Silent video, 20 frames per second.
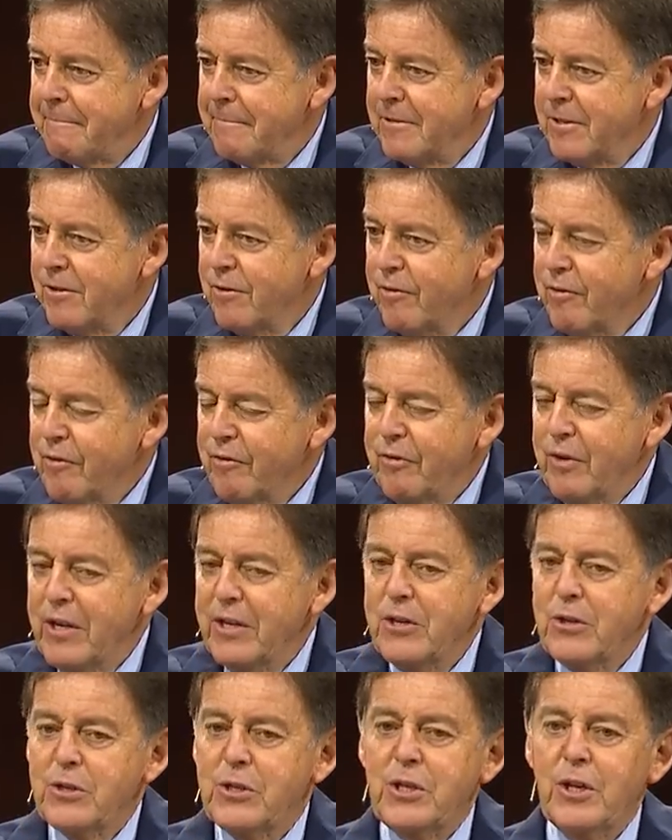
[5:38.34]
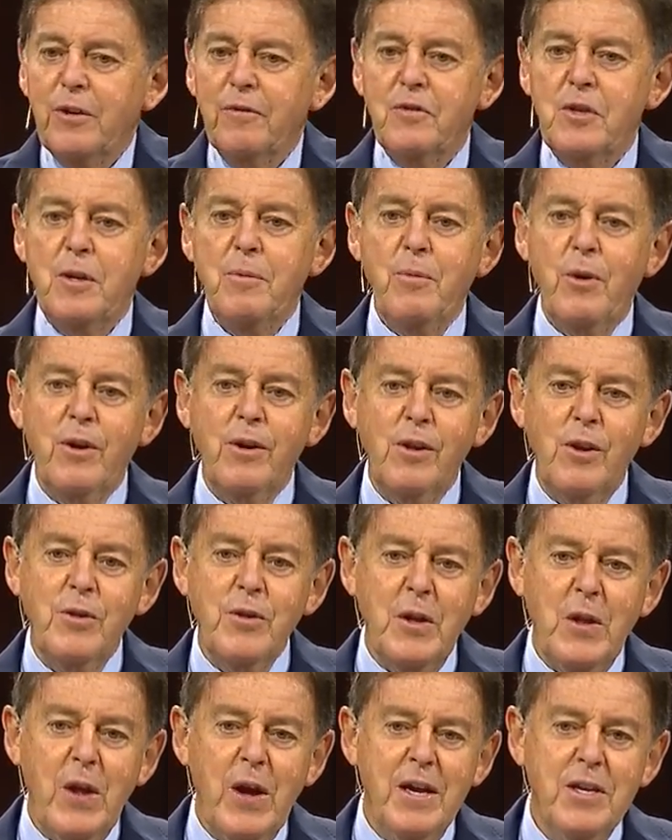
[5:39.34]
Do you ever find yourself somewhere along
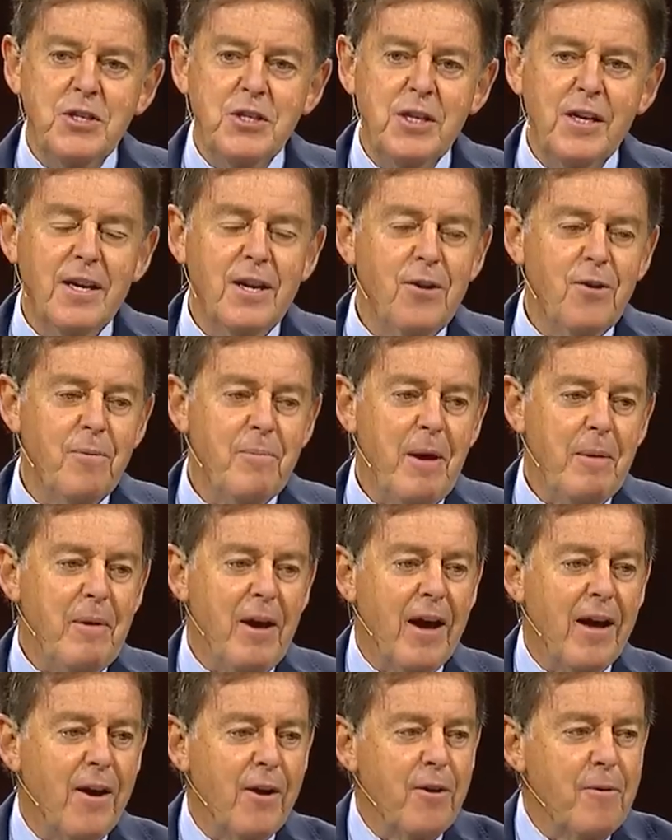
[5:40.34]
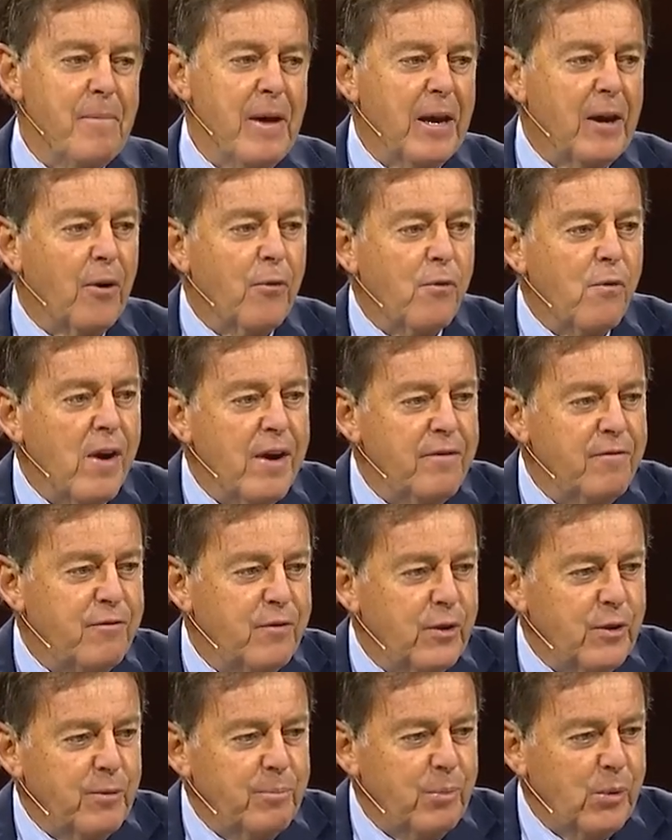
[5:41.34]
the line saying, you know, maybe I ought to make a run
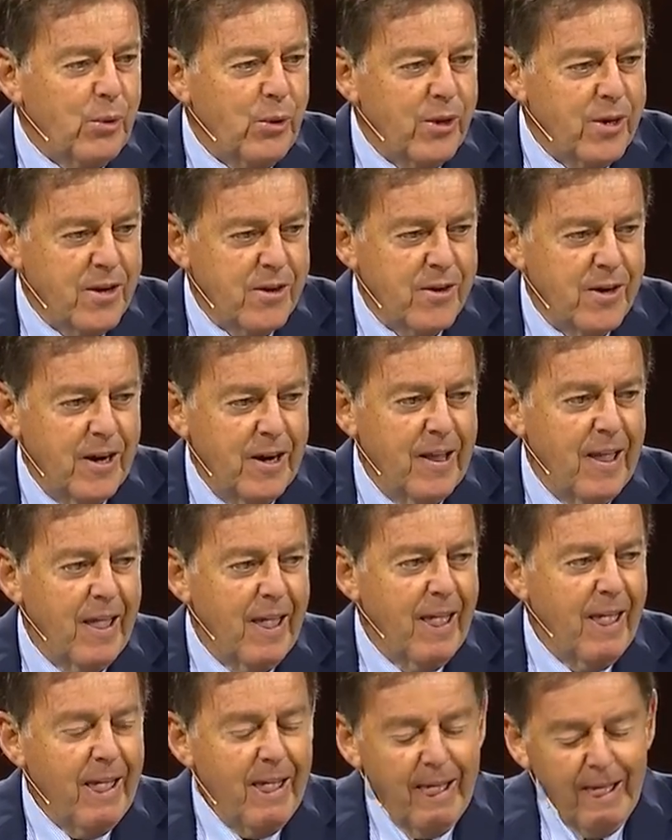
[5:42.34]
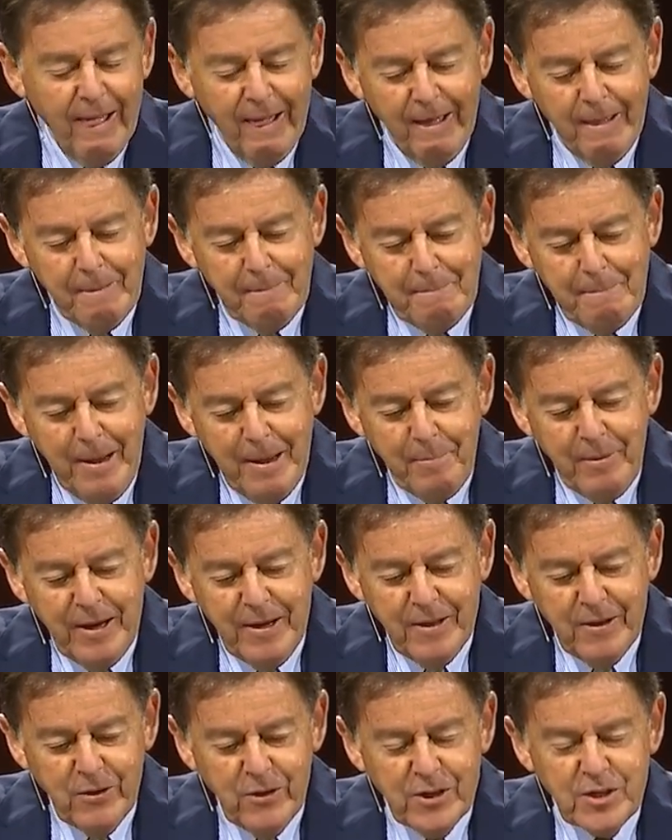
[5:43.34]
for the border?
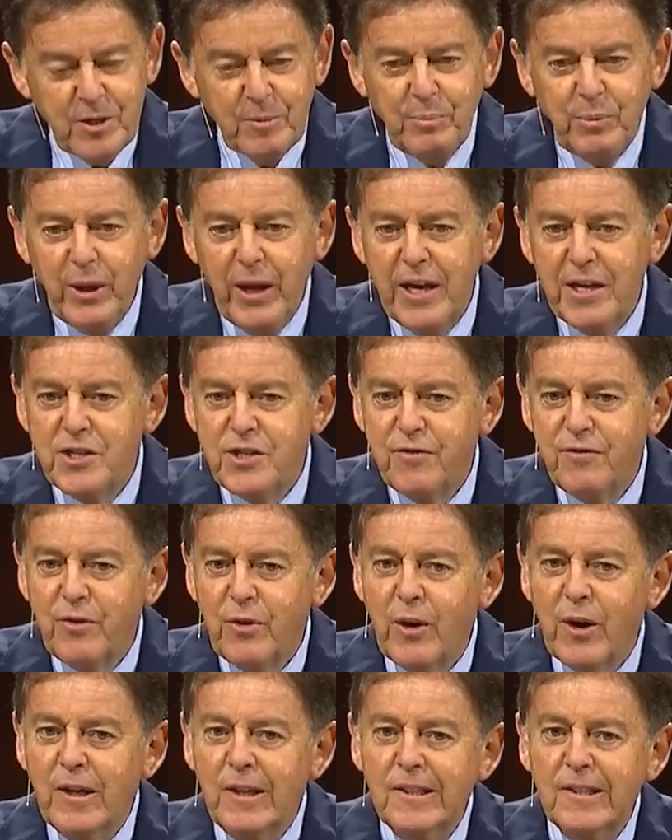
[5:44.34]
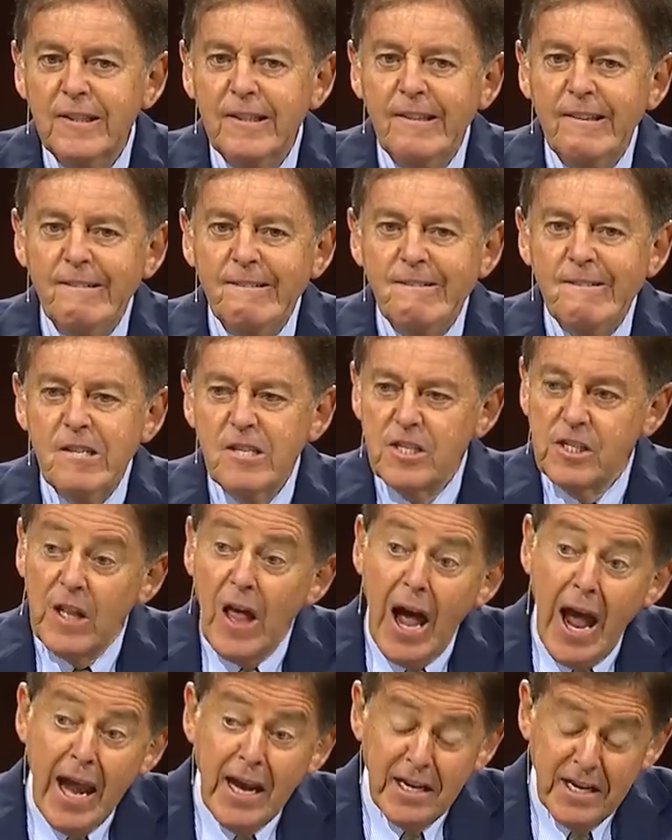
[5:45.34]
Maybe there is a place for just
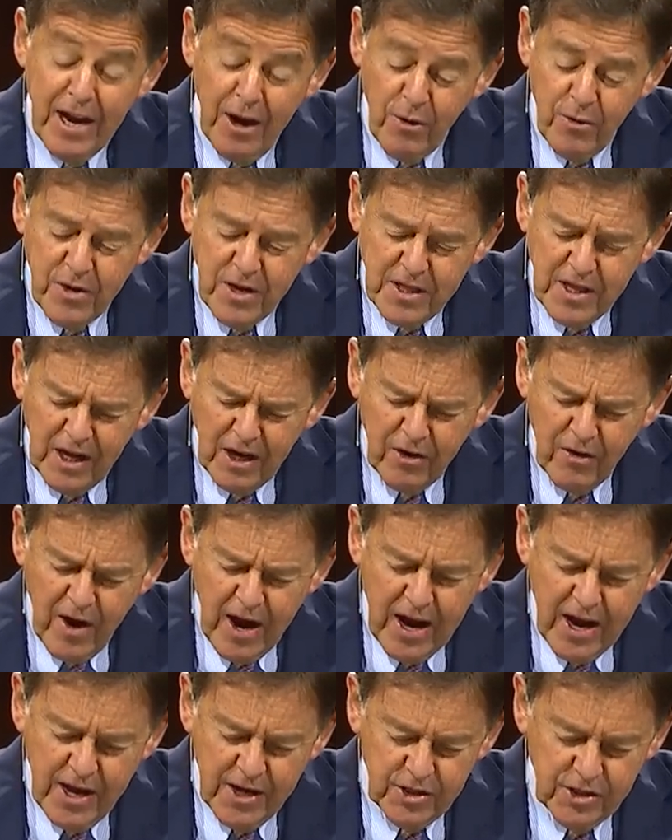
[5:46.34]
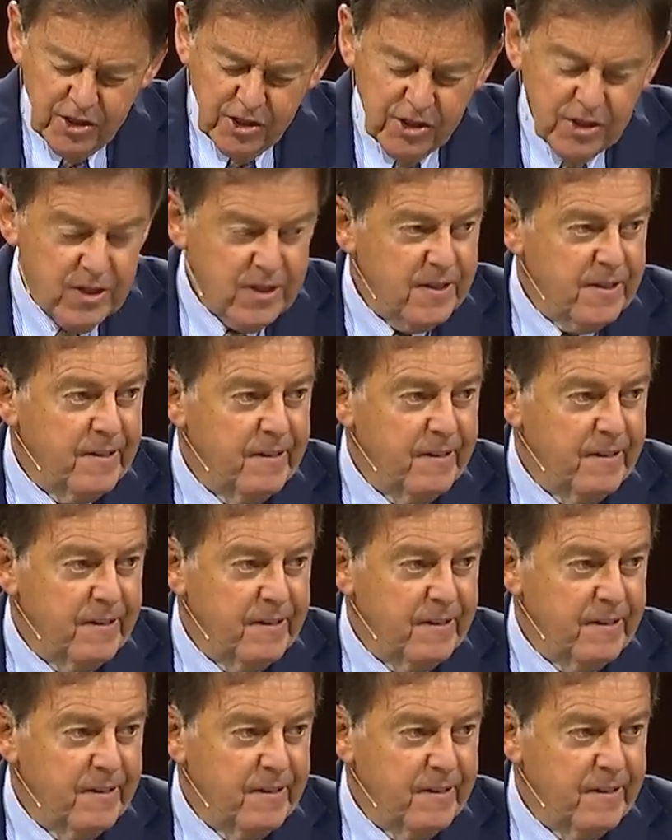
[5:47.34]
lying down in the grass